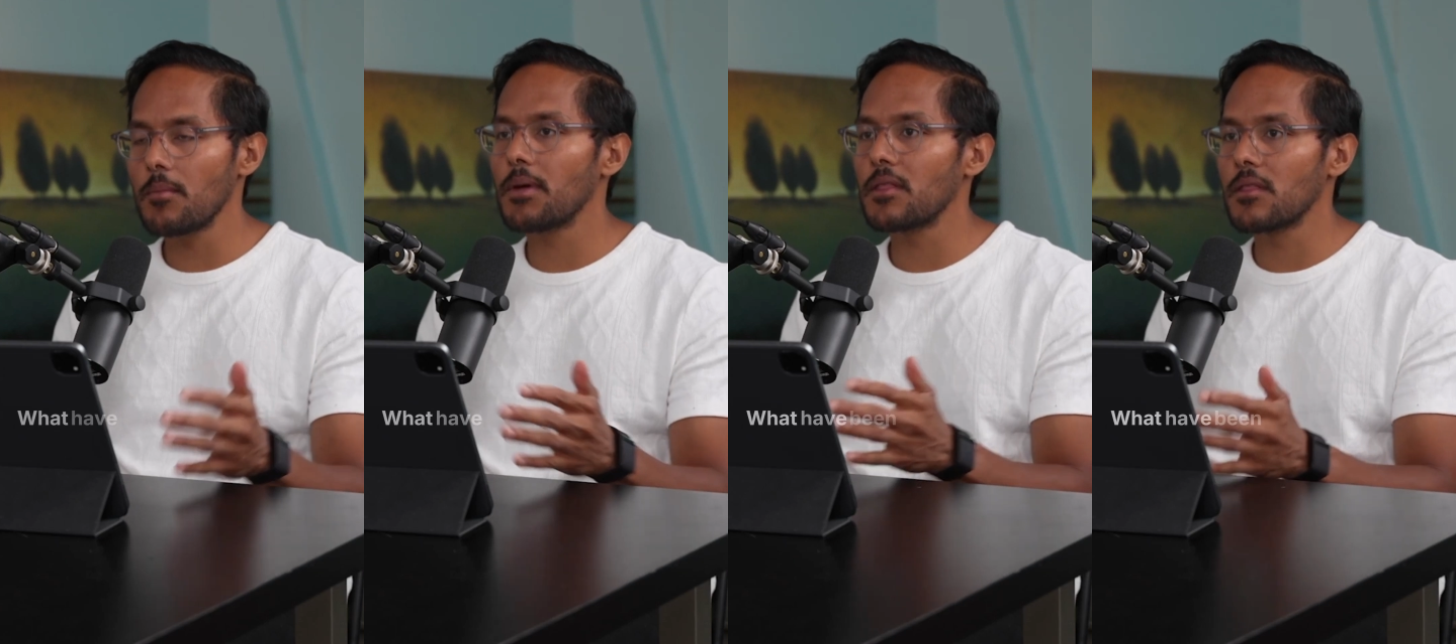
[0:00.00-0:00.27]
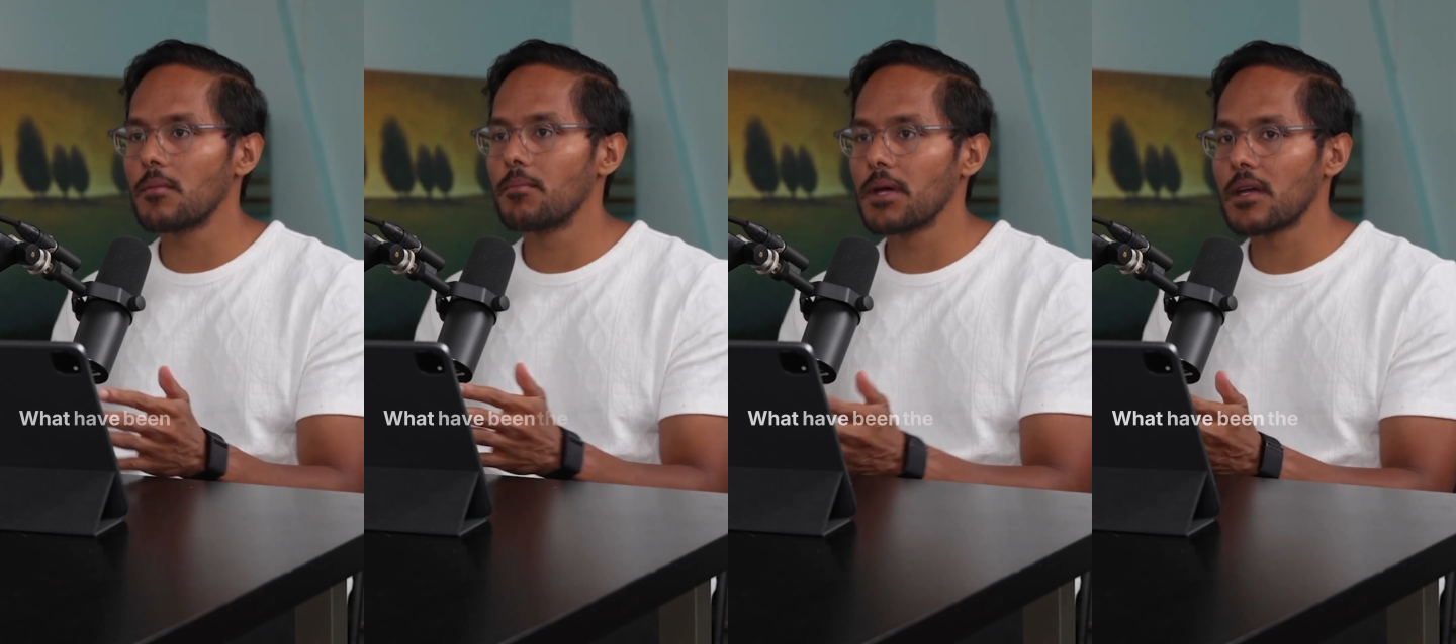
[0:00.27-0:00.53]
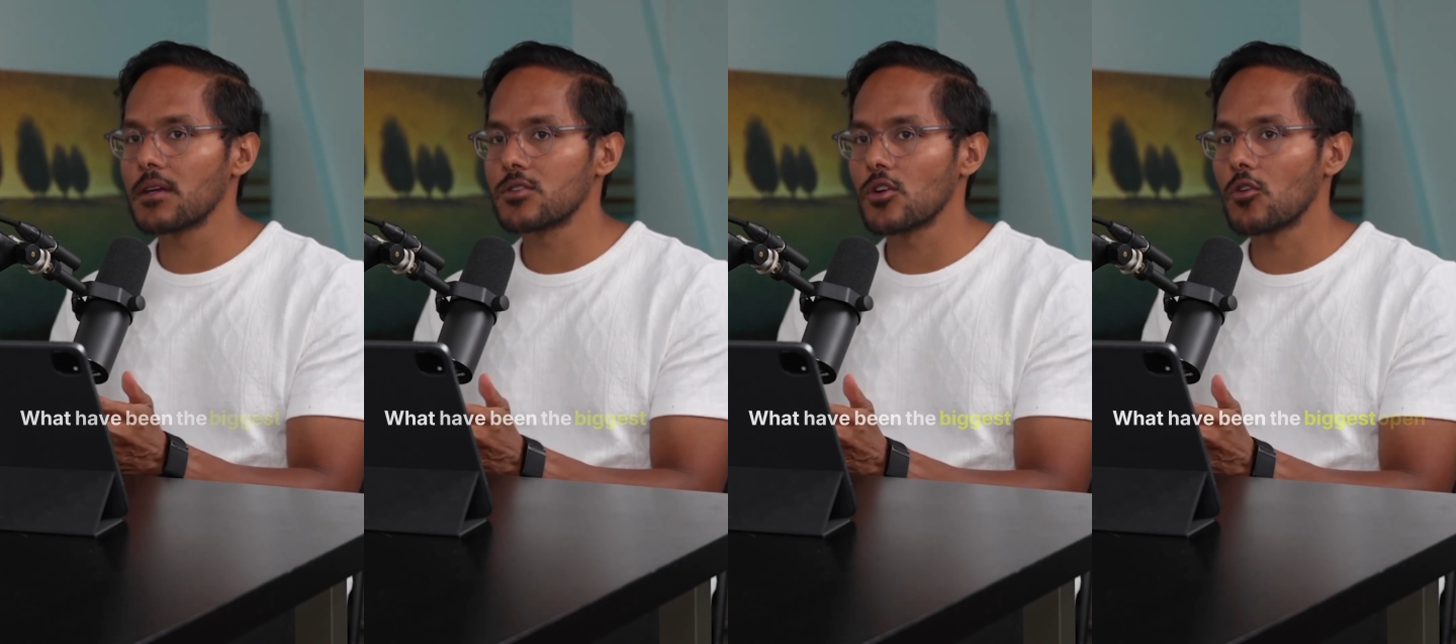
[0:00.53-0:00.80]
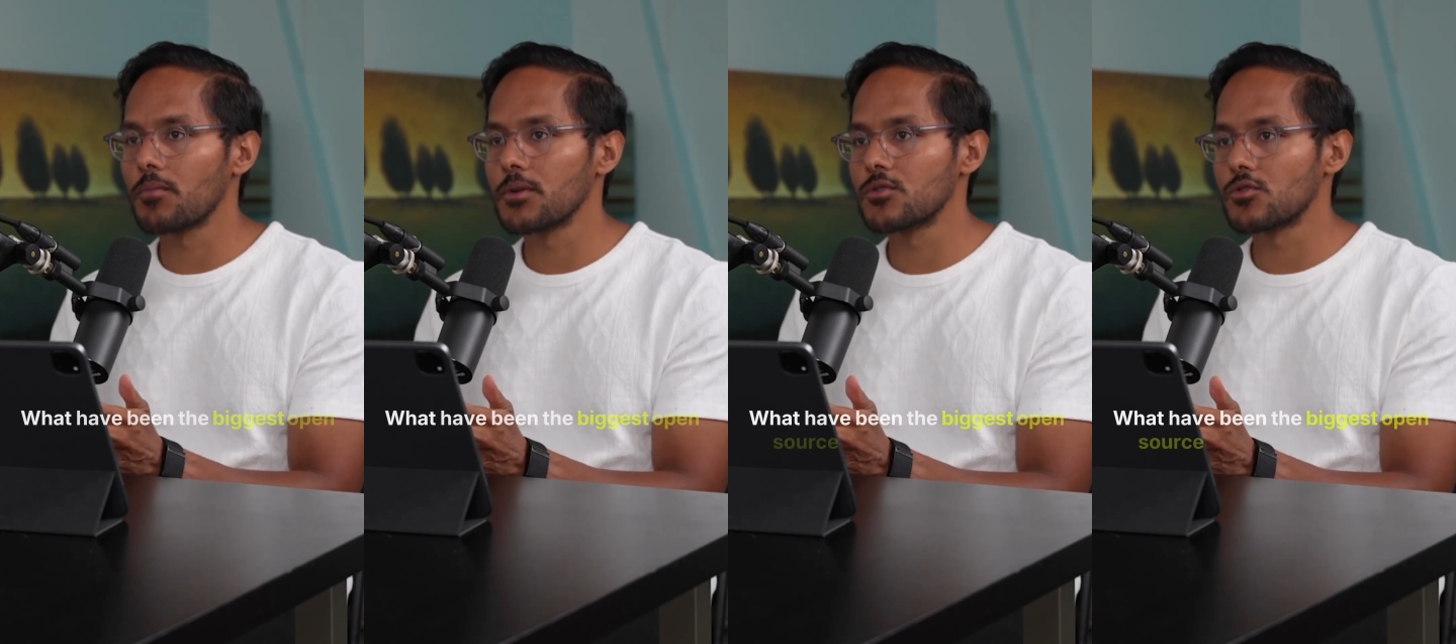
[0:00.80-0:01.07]
been the
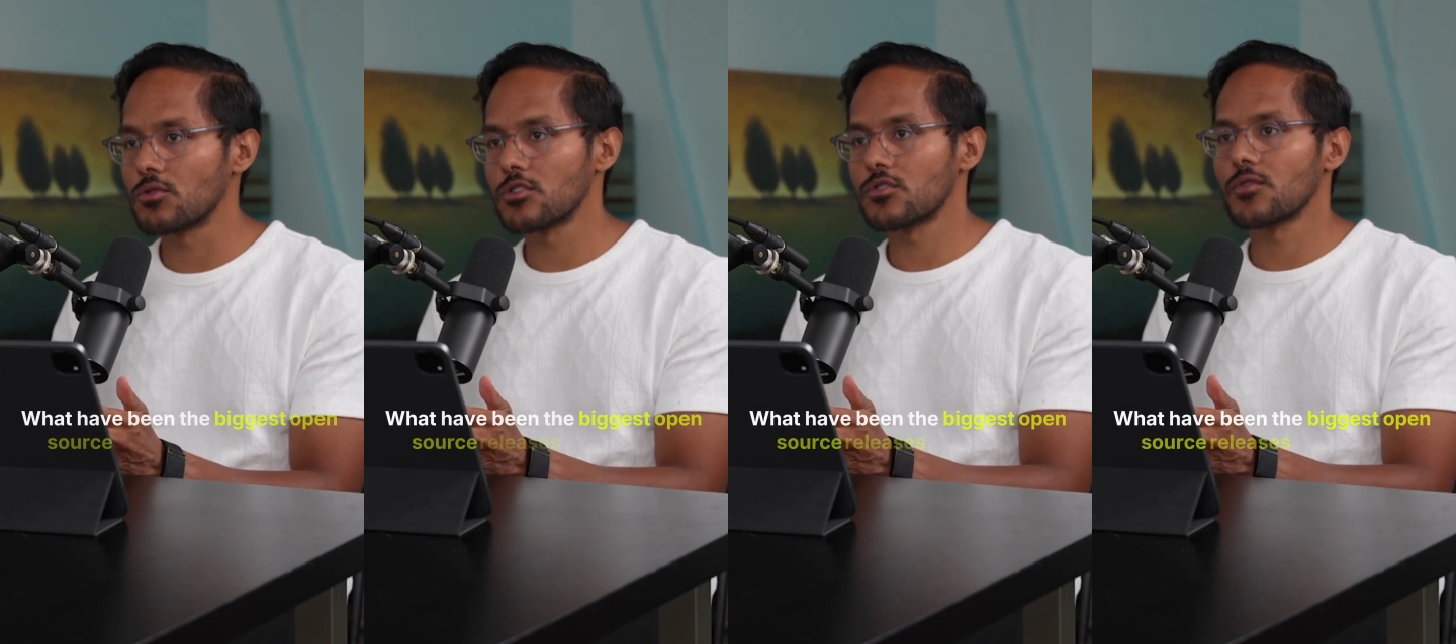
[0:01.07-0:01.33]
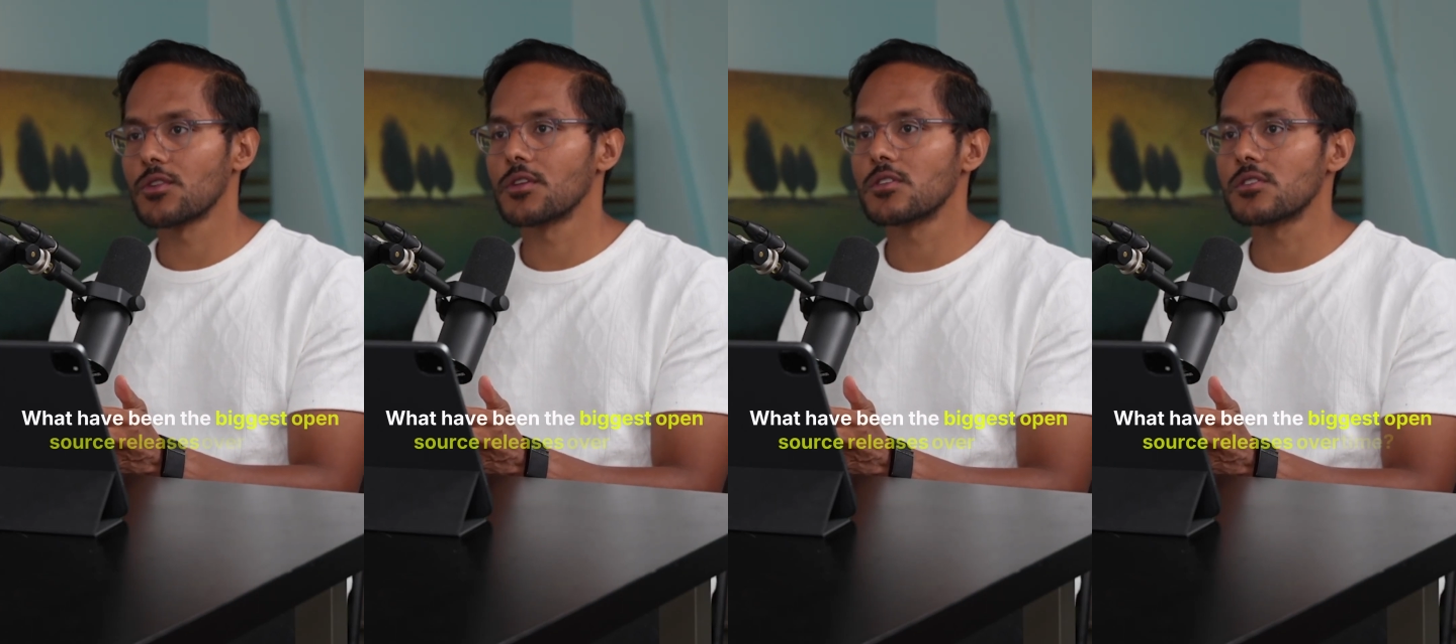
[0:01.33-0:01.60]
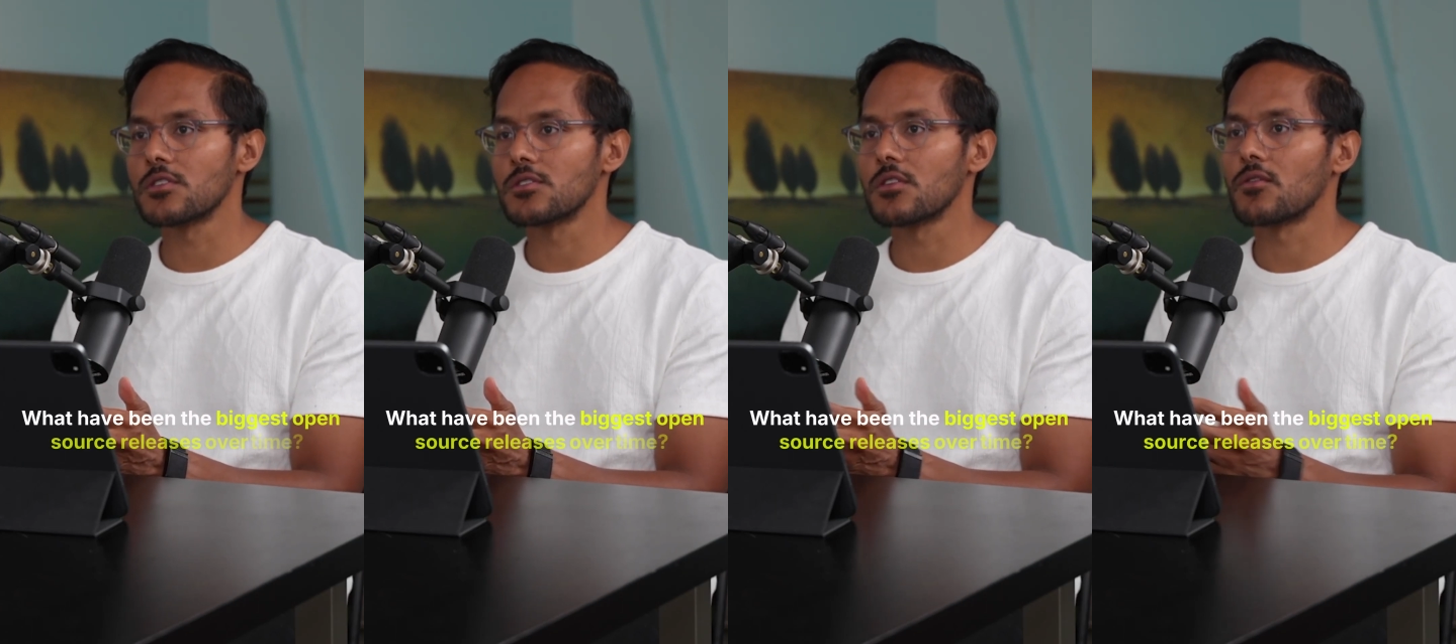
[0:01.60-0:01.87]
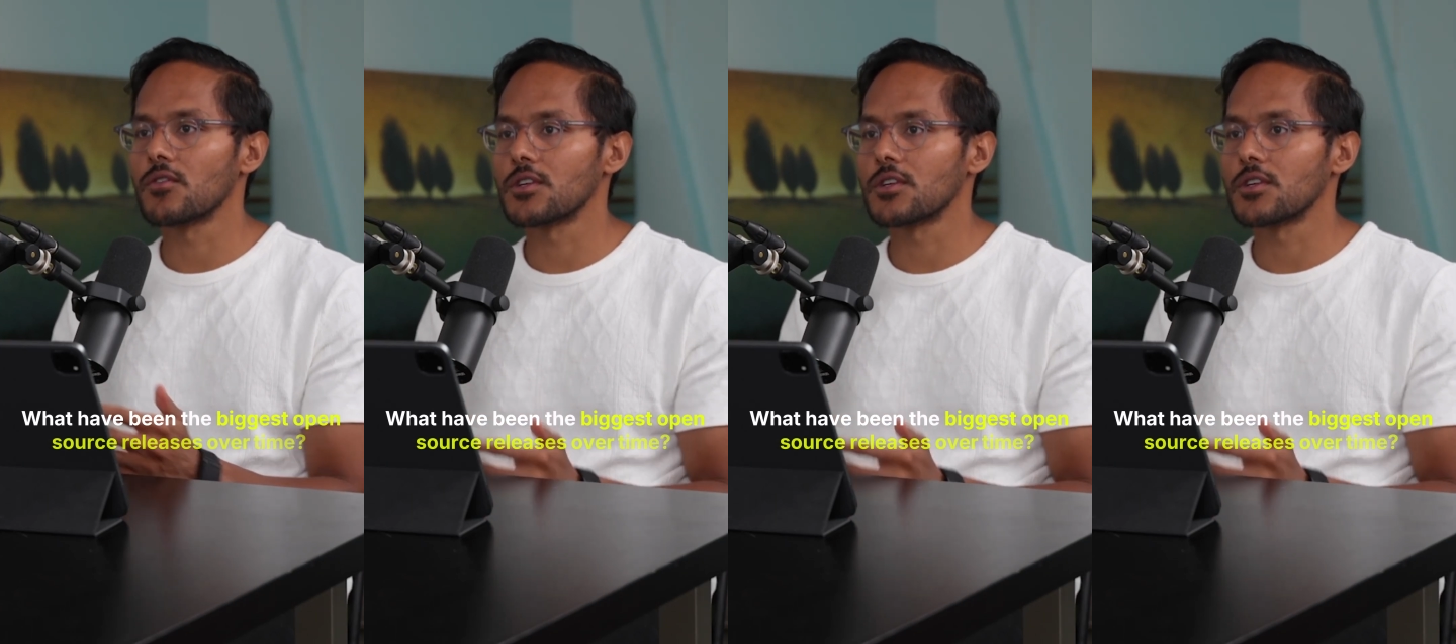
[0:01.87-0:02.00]
biggest open source releases over